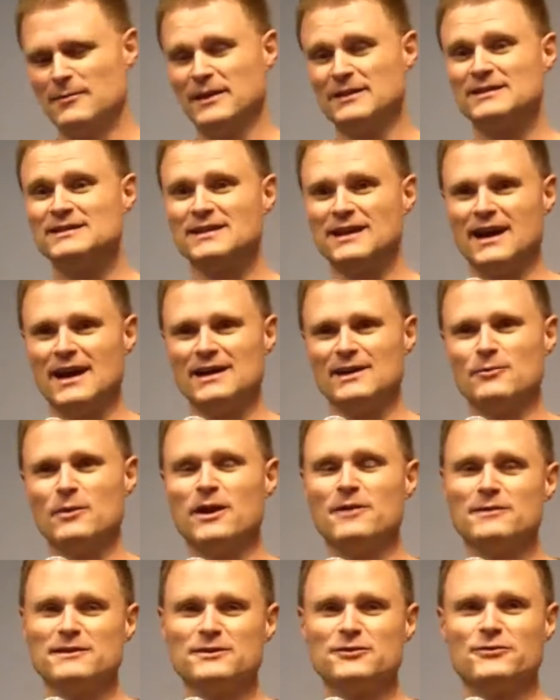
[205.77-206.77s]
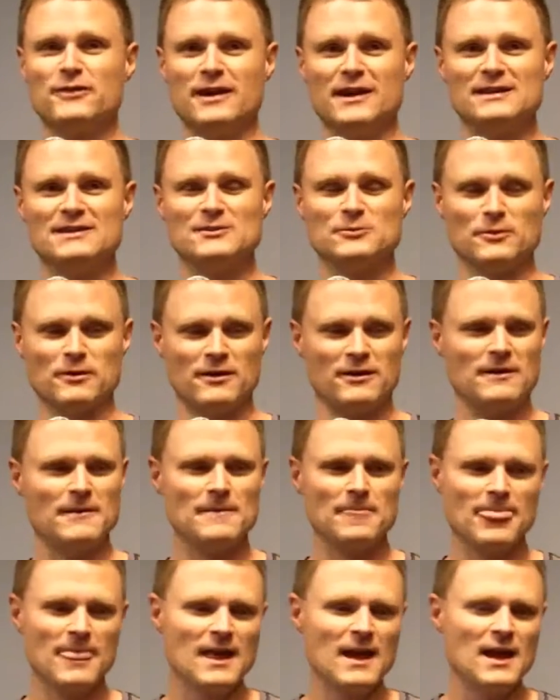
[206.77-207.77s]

My son and one of his friends were